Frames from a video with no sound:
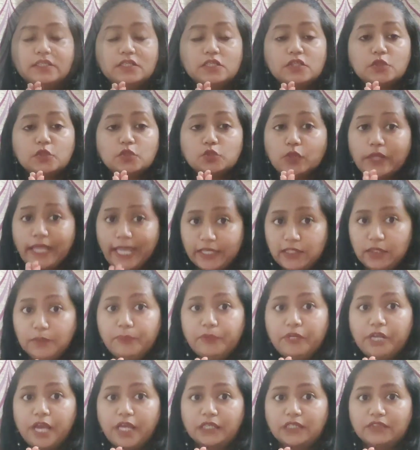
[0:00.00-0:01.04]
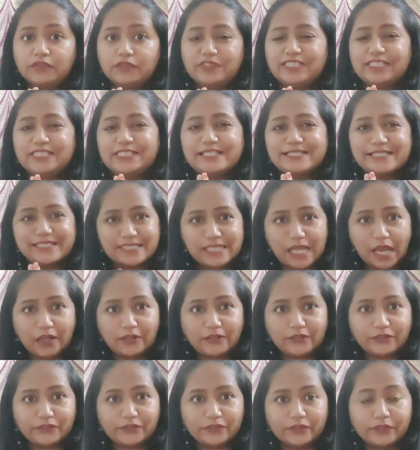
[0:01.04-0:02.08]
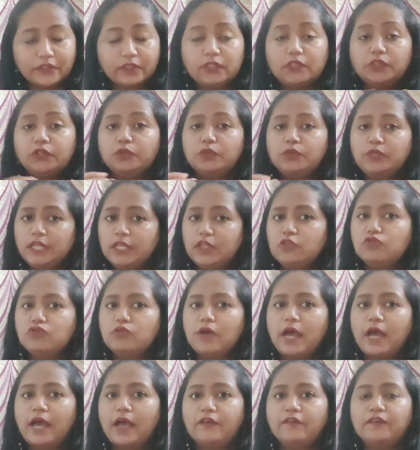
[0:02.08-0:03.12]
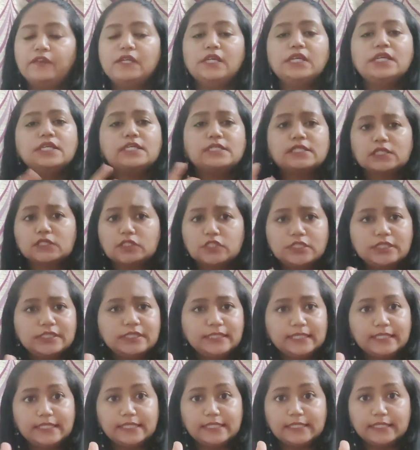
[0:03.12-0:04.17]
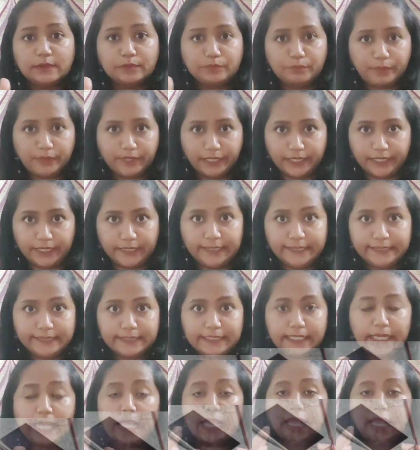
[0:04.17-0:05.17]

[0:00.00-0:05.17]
So to get your productivity started, you need to have certain things in place,